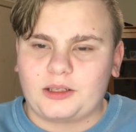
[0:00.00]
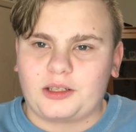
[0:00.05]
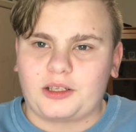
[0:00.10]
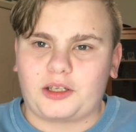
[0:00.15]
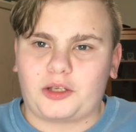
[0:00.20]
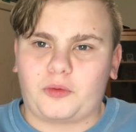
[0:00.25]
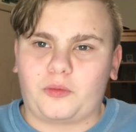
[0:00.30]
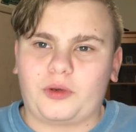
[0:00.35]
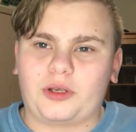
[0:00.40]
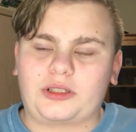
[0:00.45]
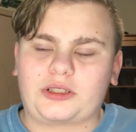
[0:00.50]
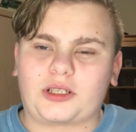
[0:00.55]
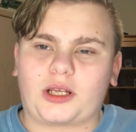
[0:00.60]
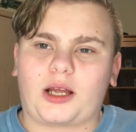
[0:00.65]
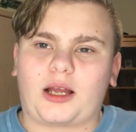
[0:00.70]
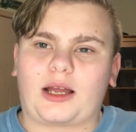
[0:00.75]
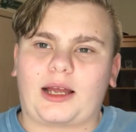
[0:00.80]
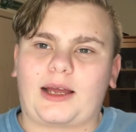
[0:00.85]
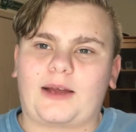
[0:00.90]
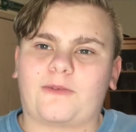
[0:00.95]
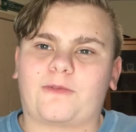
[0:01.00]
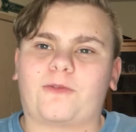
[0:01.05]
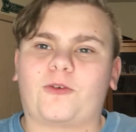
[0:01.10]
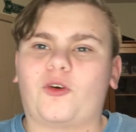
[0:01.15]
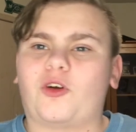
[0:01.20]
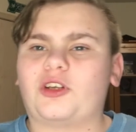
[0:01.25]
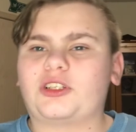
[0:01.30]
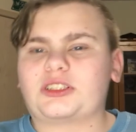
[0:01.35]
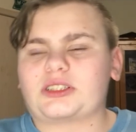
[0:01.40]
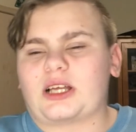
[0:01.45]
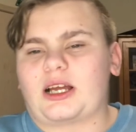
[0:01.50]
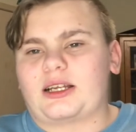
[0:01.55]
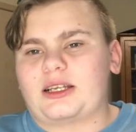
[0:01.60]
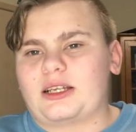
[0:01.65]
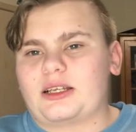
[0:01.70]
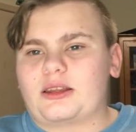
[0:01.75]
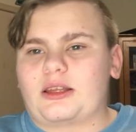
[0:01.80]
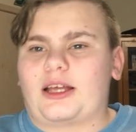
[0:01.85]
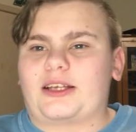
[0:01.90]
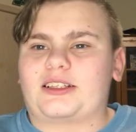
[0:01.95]
It was, at first, I
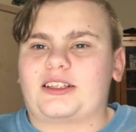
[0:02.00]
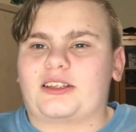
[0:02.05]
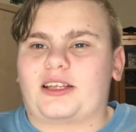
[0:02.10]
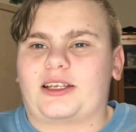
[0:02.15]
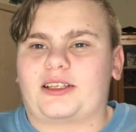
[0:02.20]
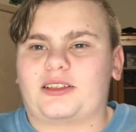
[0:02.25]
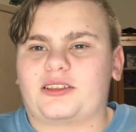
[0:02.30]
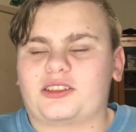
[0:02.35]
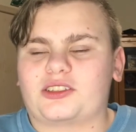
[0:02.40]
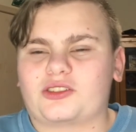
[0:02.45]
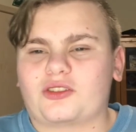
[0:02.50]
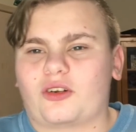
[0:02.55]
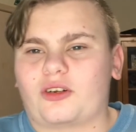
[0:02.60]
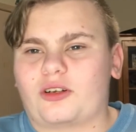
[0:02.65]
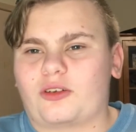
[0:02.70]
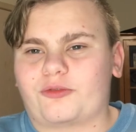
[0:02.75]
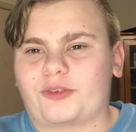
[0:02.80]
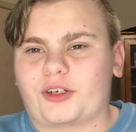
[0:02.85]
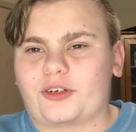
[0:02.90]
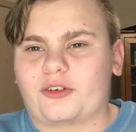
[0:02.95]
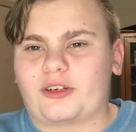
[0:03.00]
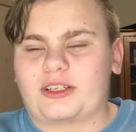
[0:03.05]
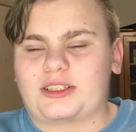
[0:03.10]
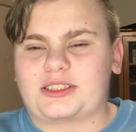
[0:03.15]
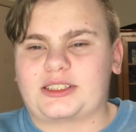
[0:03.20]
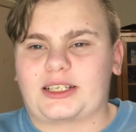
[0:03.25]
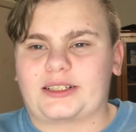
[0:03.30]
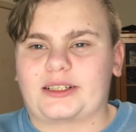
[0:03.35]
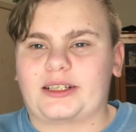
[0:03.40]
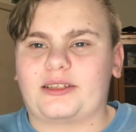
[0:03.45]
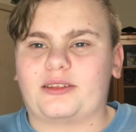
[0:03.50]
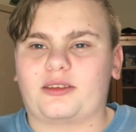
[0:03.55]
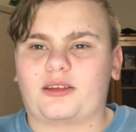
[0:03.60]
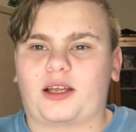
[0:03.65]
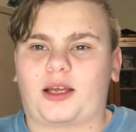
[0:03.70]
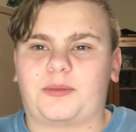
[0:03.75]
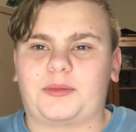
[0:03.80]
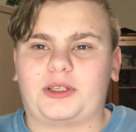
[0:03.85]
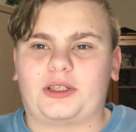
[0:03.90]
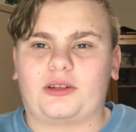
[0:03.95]
didn't like it, start a runner at second.
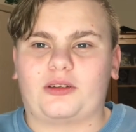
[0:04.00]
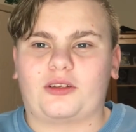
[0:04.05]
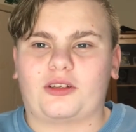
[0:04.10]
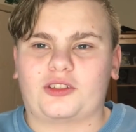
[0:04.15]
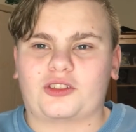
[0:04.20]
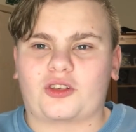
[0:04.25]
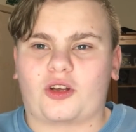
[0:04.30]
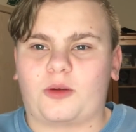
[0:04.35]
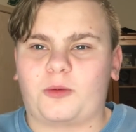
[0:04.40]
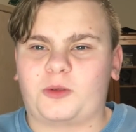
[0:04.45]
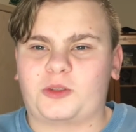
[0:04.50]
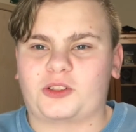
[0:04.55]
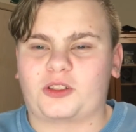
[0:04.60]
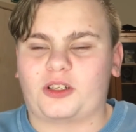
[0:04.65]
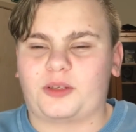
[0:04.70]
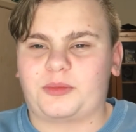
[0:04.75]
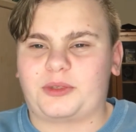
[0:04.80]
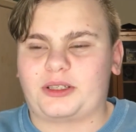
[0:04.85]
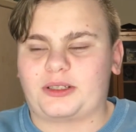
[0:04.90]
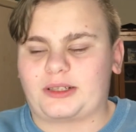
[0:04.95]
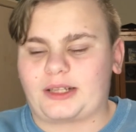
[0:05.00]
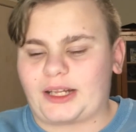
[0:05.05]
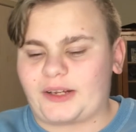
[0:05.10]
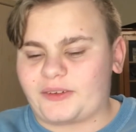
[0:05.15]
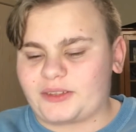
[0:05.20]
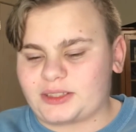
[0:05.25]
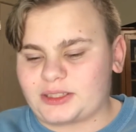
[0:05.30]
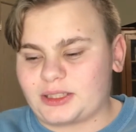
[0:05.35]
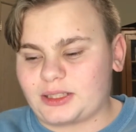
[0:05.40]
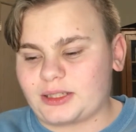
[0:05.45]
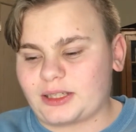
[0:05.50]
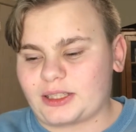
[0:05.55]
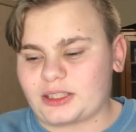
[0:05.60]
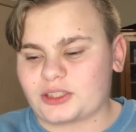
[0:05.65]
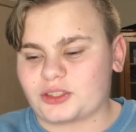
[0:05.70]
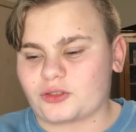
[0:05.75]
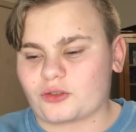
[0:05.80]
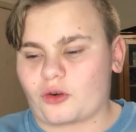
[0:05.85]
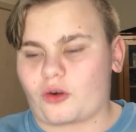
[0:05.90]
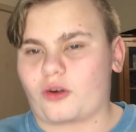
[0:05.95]
It's almost going to be a guarantee they
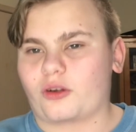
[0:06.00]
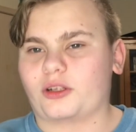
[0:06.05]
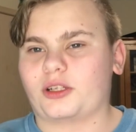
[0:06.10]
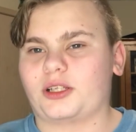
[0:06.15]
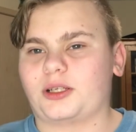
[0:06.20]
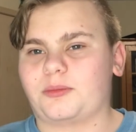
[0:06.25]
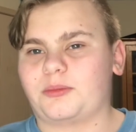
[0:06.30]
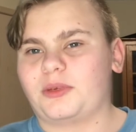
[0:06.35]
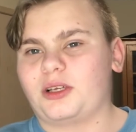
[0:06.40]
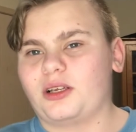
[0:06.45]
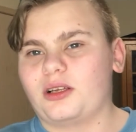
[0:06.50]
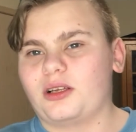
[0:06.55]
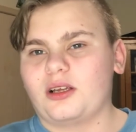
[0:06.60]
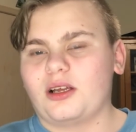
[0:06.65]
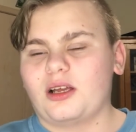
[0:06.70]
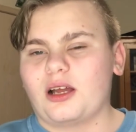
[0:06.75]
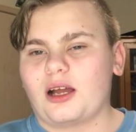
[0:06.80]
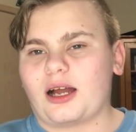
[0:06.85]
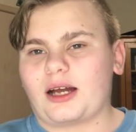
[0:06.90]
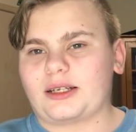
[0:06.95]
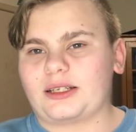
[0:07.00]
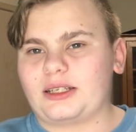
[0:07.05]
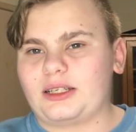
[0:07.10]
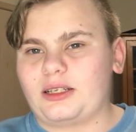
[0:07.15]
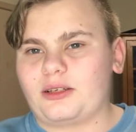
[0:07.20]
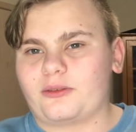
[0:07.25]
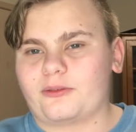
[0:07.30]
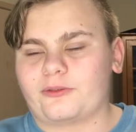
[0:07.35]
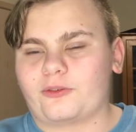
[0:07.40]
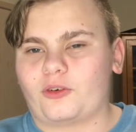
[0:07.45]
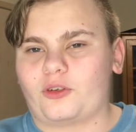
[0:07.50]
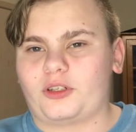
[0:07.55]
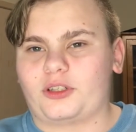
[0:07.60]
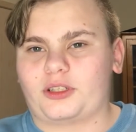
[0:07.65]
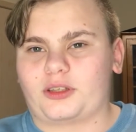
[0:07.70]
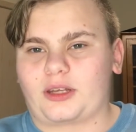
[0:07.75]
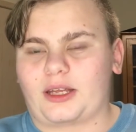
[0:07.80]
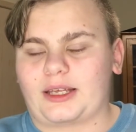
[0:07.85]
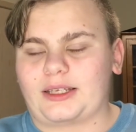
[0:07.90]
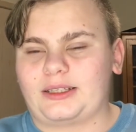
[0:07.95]
score him. I didn't fully
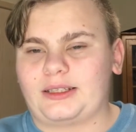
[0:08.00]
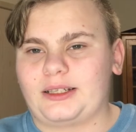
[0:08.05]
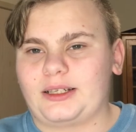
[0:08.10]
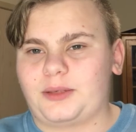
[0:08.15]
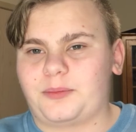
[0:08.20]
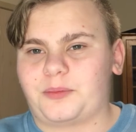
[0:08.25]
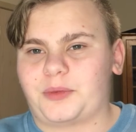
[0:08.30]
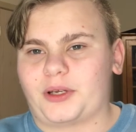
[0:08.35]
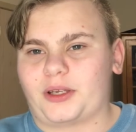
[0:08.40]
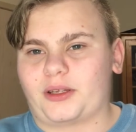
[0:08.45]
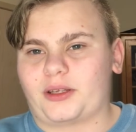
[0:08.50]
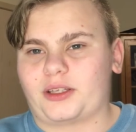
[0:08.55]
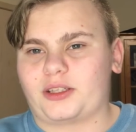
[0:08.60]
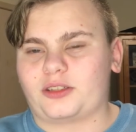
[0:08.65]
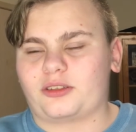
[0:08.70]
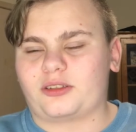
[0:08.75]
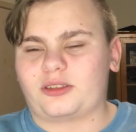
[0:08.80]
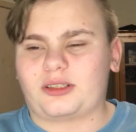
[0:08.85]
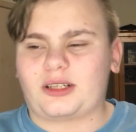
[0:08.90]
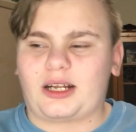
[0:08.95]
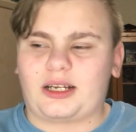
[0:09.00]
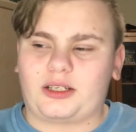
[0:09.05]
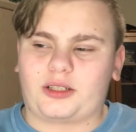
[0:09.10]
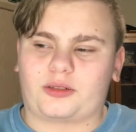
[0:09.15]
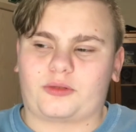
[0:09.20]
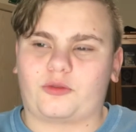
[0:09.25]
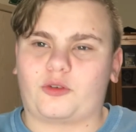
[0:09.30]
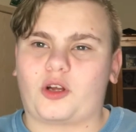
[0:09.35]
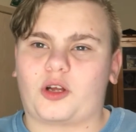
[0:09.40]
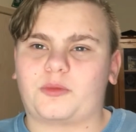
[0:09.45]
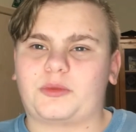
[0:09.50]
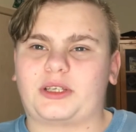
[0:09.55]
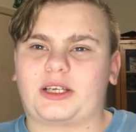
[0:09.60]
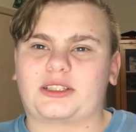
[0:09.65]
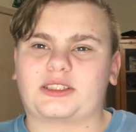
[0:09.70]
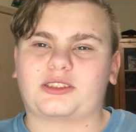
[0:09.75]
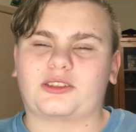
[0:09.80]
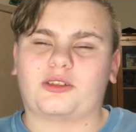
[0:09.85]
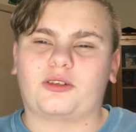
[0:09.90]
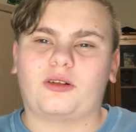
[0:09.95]
like it, but it kind of grew on me.
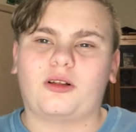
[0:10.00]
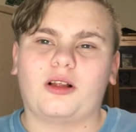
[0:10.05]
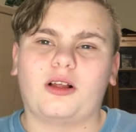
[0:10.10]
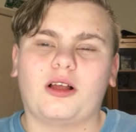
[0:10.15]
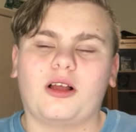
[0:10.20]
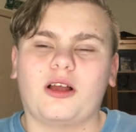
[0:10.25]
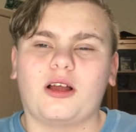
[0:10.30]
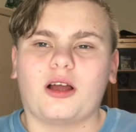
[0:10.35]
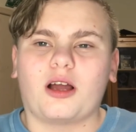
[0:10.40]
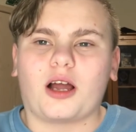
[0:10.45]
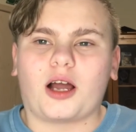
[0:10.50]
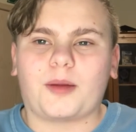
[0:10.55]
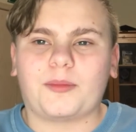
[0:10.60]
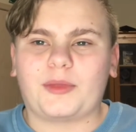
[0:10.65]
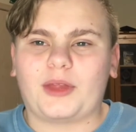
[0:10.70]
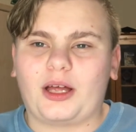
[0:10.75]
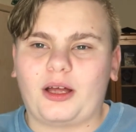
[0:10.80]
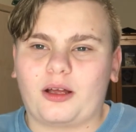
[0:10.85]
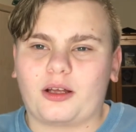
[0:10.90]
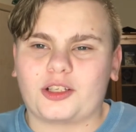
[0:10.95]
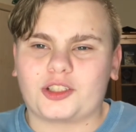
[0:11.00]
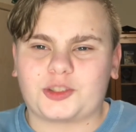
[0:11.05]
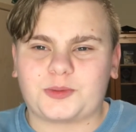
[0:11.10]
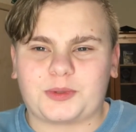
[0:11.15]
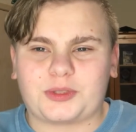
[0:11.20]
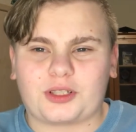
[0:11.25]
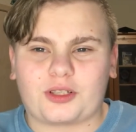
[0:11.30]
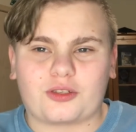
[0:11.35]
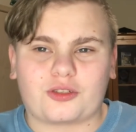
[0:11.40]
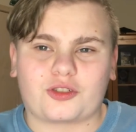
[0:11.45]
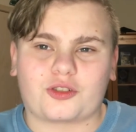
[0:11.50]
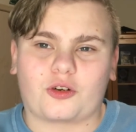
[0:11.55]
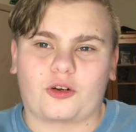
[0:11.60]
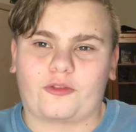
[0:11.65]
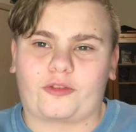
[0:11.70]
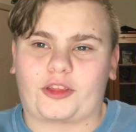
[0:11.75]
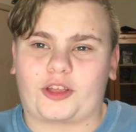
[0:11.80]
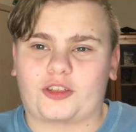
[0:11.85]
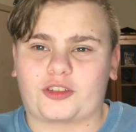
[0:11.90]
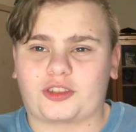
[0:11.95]
I'm not 100% sure
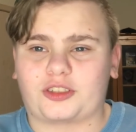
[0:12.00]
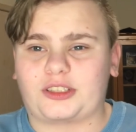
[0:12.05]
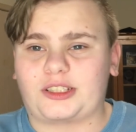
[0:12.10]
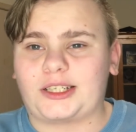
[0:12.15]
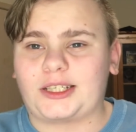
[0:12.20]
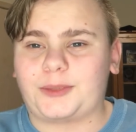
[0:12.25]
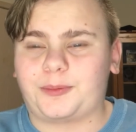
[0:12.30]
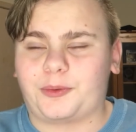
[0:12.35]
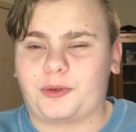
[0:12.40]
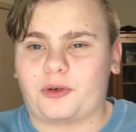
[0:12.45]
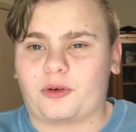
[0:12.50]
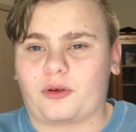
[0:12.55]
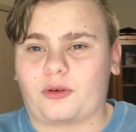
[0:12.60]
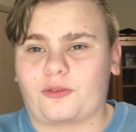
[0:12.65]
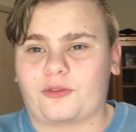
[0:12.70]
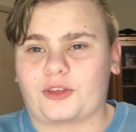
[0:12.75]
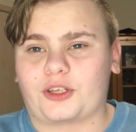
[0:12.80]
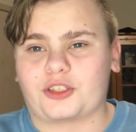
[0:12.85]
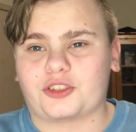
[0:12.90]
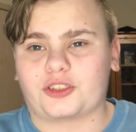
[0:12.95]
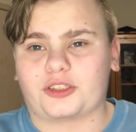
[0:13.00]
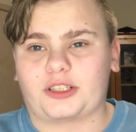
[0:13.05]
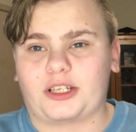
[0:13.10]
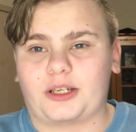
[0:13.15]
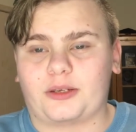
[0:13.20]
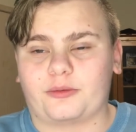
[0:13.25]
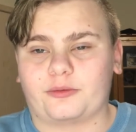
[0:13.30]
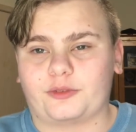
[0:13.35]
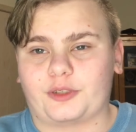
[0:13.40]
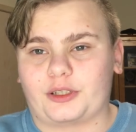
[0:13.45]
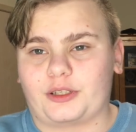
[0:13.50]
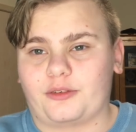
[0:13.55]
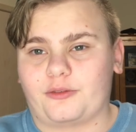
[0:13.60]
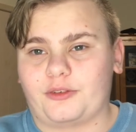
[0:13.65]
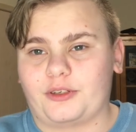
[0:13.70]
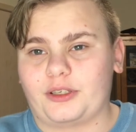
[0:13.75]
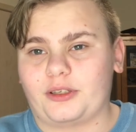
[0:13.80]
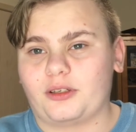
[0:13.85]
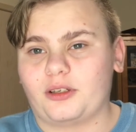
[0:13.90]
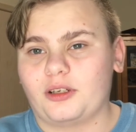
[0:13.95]
if they should keep it or if they should get rid of
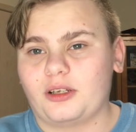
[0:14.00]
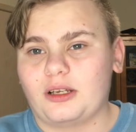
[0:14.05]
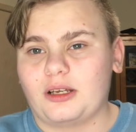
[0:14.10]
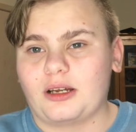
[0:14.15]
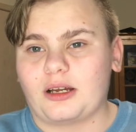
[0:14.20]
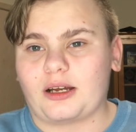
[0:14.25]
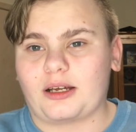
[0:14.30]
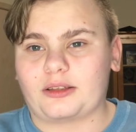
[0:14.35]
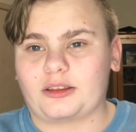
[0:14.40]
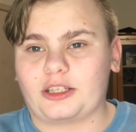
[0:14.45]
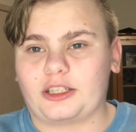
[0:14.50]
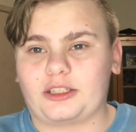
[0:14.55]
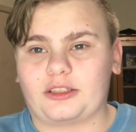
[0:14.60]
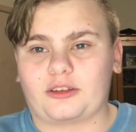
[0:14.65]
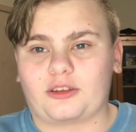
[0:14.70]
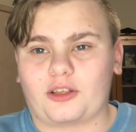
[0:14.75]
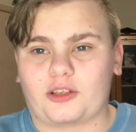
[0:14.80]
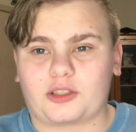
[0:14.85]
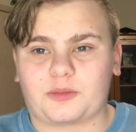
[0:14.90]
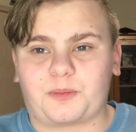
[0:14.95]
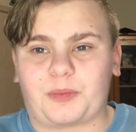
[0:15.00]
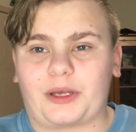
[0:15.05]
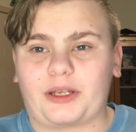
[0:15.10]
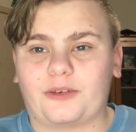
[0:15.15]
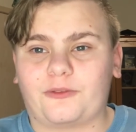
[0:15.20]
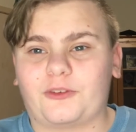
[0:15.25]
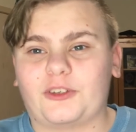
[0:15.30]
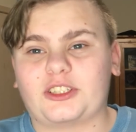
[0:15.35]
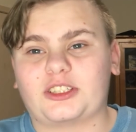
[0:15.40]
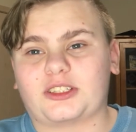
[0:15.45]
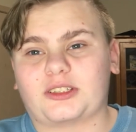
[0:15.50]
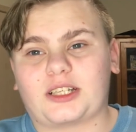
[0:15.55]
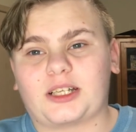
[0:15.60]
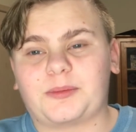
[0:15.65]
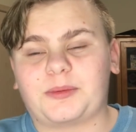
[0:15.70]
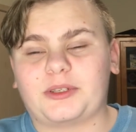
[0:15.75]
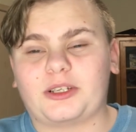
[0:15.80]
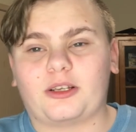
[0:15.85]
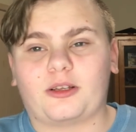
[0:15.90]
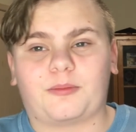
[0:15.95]
it. I think there's benefits to
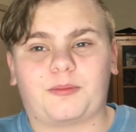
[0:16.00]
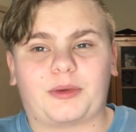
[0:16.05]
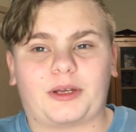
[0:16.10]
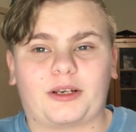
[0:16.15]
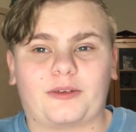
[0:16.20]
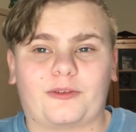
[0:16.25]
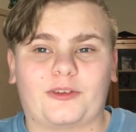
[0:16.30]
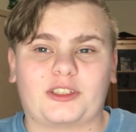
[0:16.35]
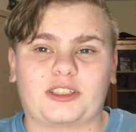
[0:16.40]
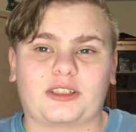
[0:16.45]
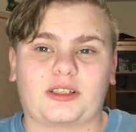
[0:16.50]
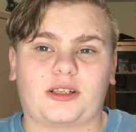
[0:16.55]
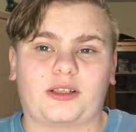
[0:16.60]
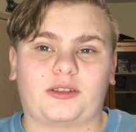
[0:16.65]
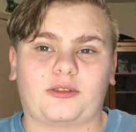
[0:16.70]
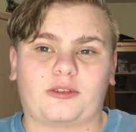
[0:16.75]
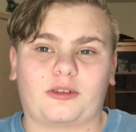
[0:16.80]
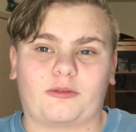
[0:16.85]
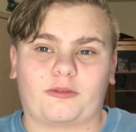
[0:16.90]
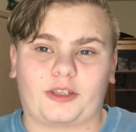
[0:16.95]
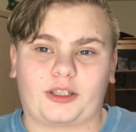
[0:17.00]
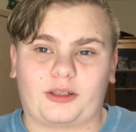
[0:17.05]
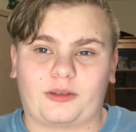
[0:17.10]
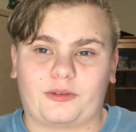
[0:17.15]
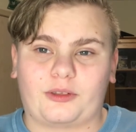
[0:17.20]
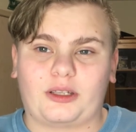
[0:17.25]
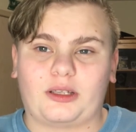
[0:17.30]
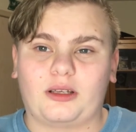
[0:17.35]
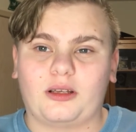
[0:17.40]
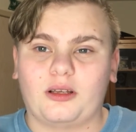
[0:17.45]
keeping it and benefits to getting rid of it.